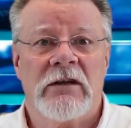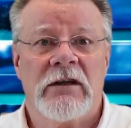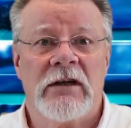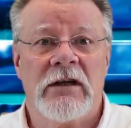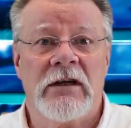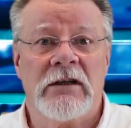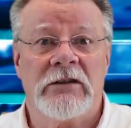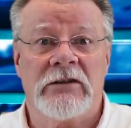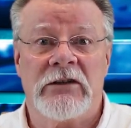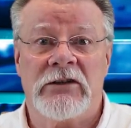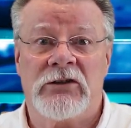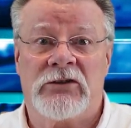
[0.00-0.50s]

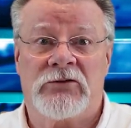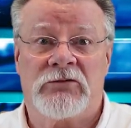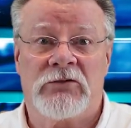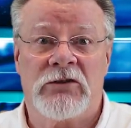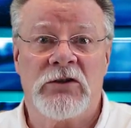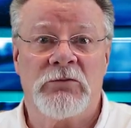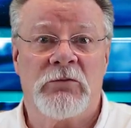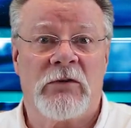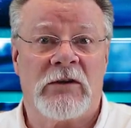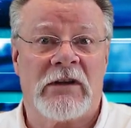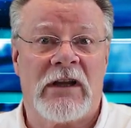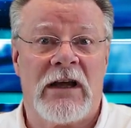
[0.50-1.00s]
Is it
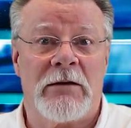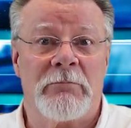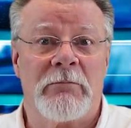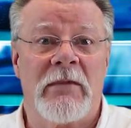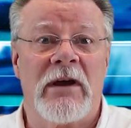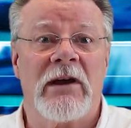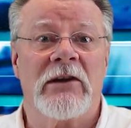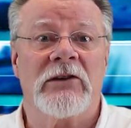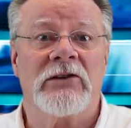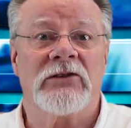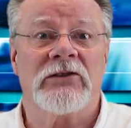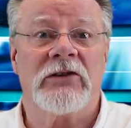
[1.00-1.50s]
true what that
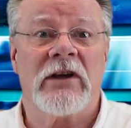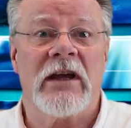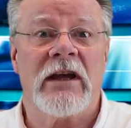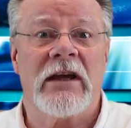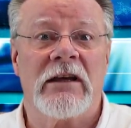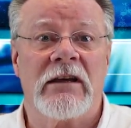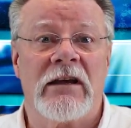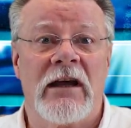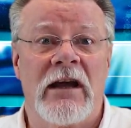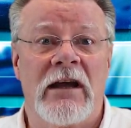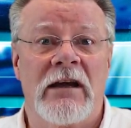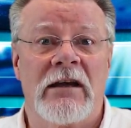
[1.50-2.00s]
man's
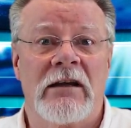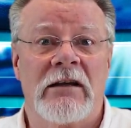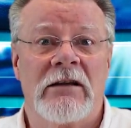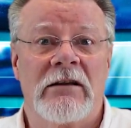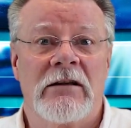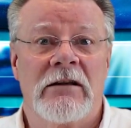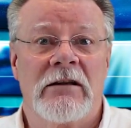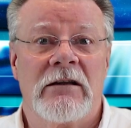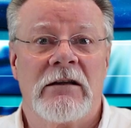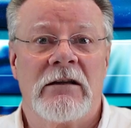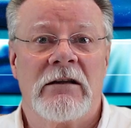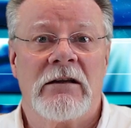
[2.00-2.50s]
saying, Dad?
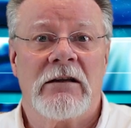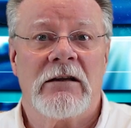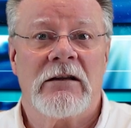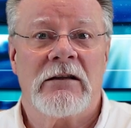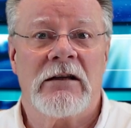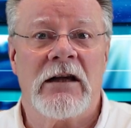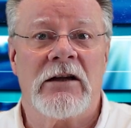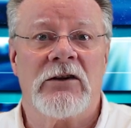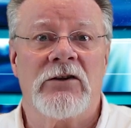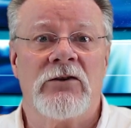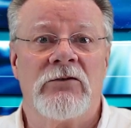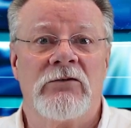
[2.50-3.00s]

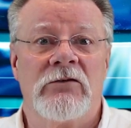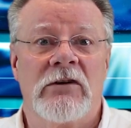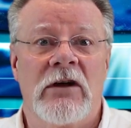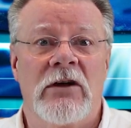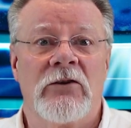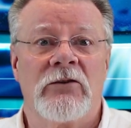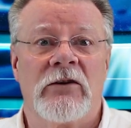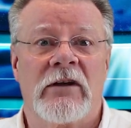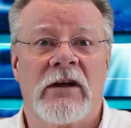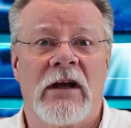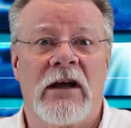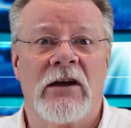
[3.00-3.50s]
That you
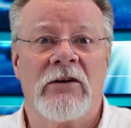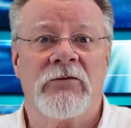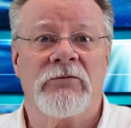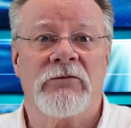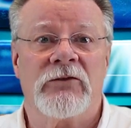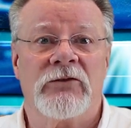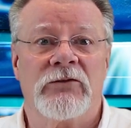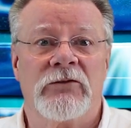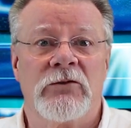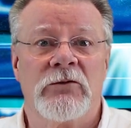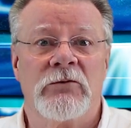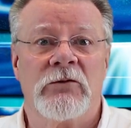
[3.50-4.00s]
don't have
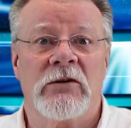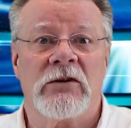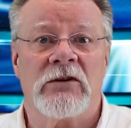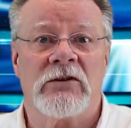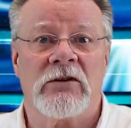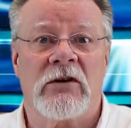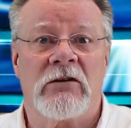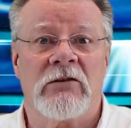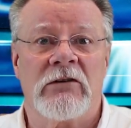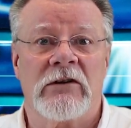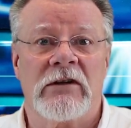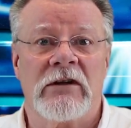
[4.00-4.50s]
true
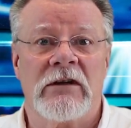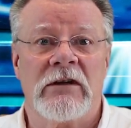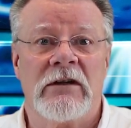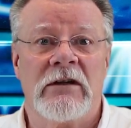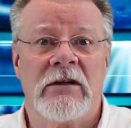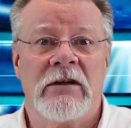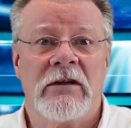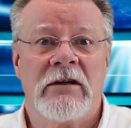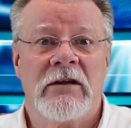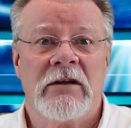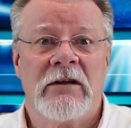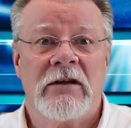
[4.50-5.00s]

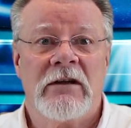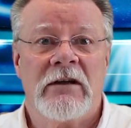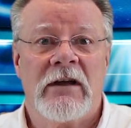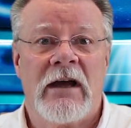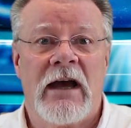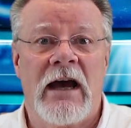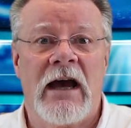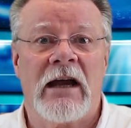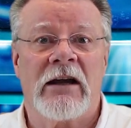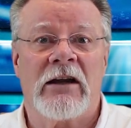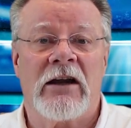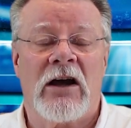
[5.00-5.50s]
authority
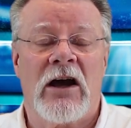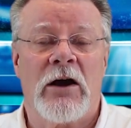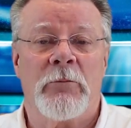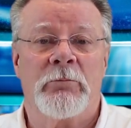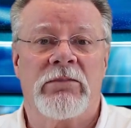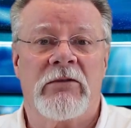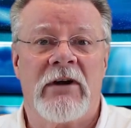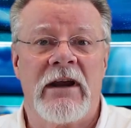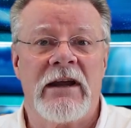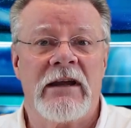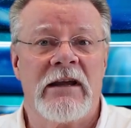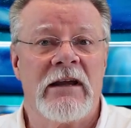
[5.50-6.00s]
and are
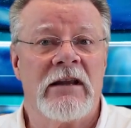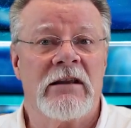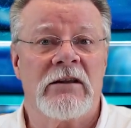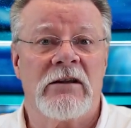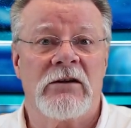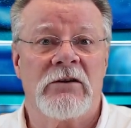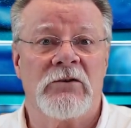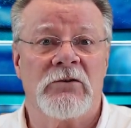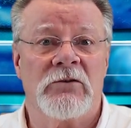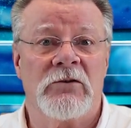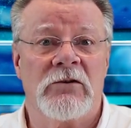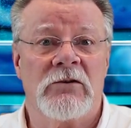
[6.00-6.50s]
breaking the
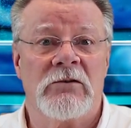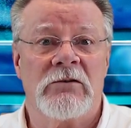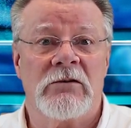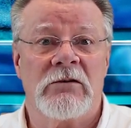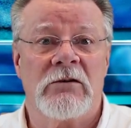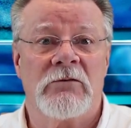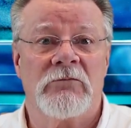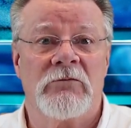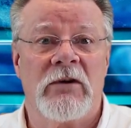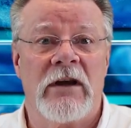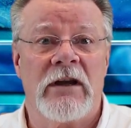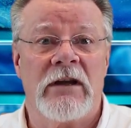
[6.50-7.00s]

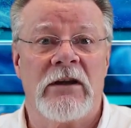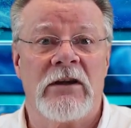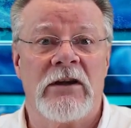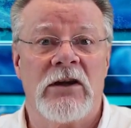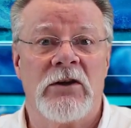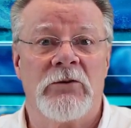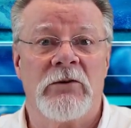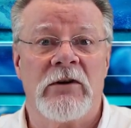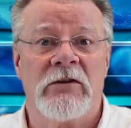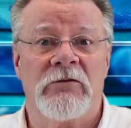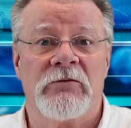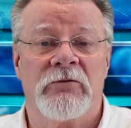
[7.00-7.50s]
law when
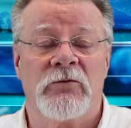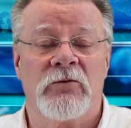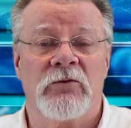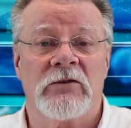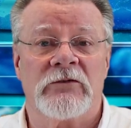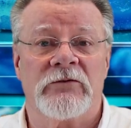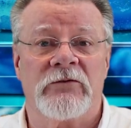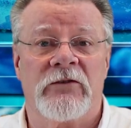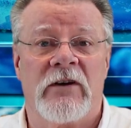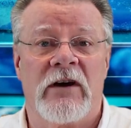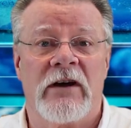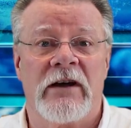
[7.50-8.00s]
you
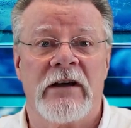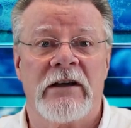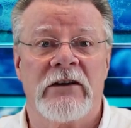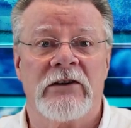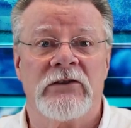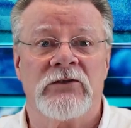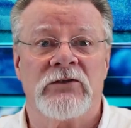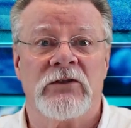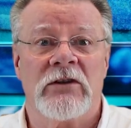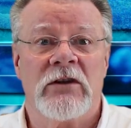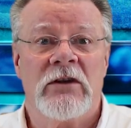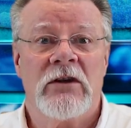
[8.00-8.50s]
enforce
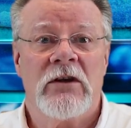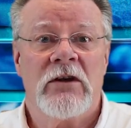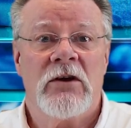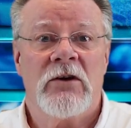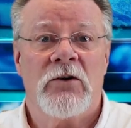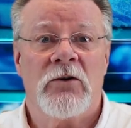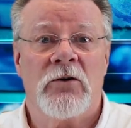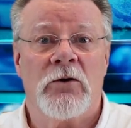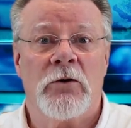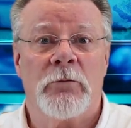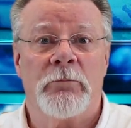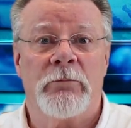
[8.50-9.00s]
fines
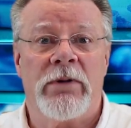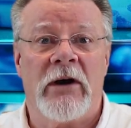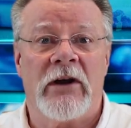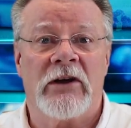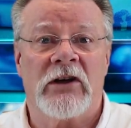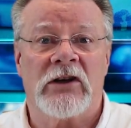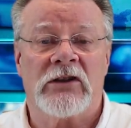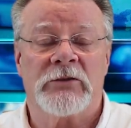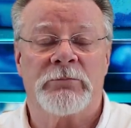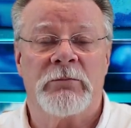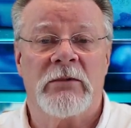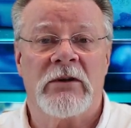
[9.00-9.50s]
or
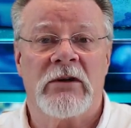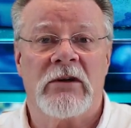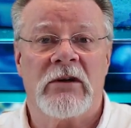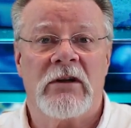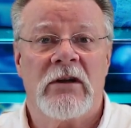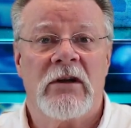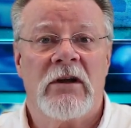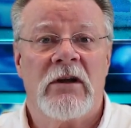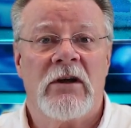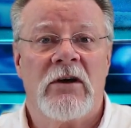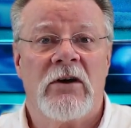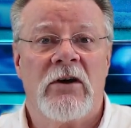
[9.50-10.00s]
punishment
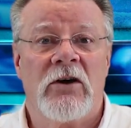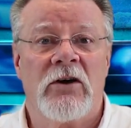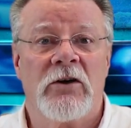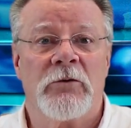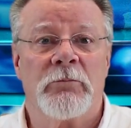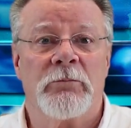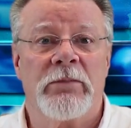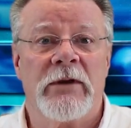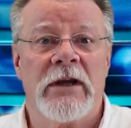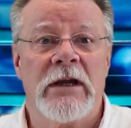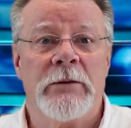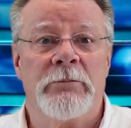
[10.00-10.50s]

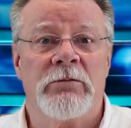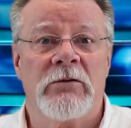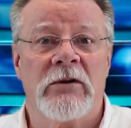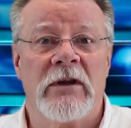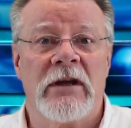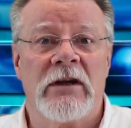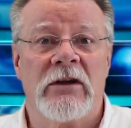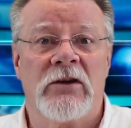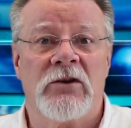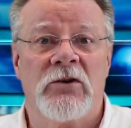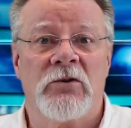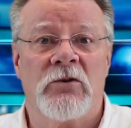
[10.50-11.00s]
on people
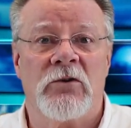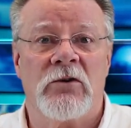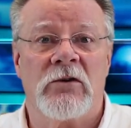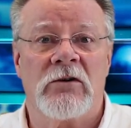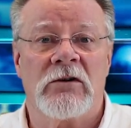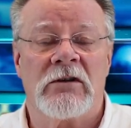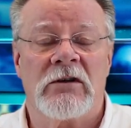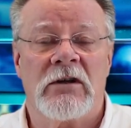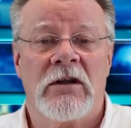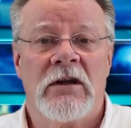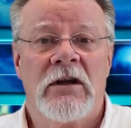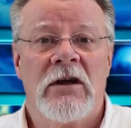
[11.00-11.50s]
in
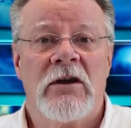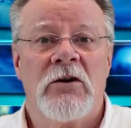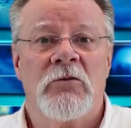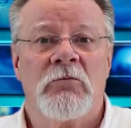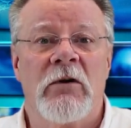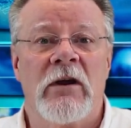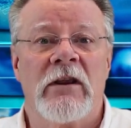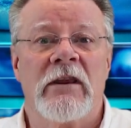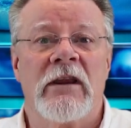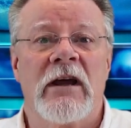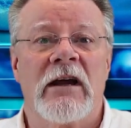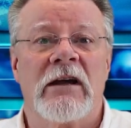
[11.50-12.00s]
court
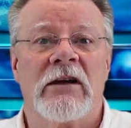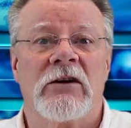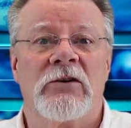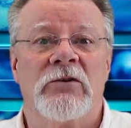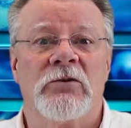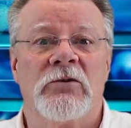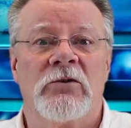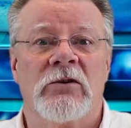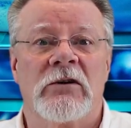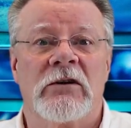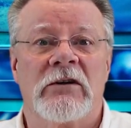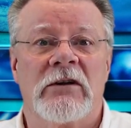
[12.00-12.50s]
when that
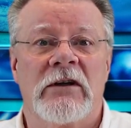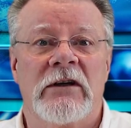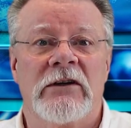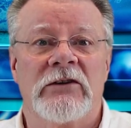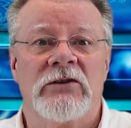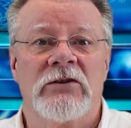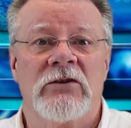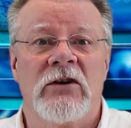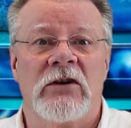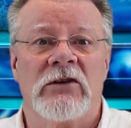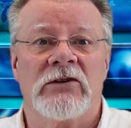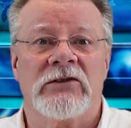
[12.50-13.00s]
court
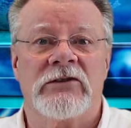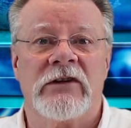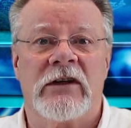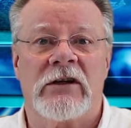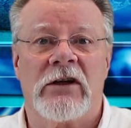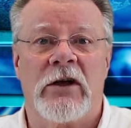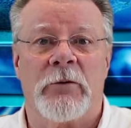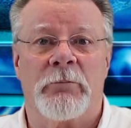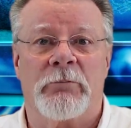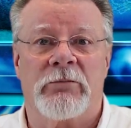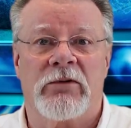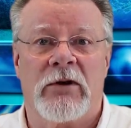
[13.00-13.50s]
is not set
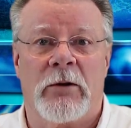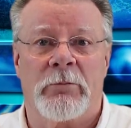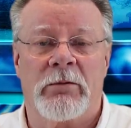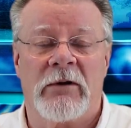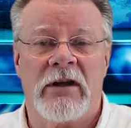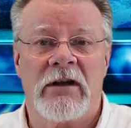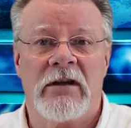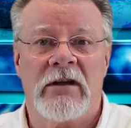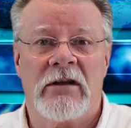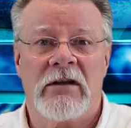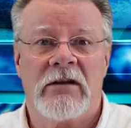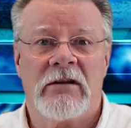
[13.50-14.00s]
up
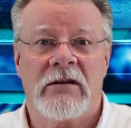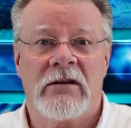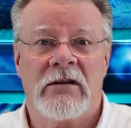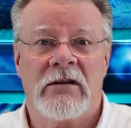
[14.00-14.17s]
properly?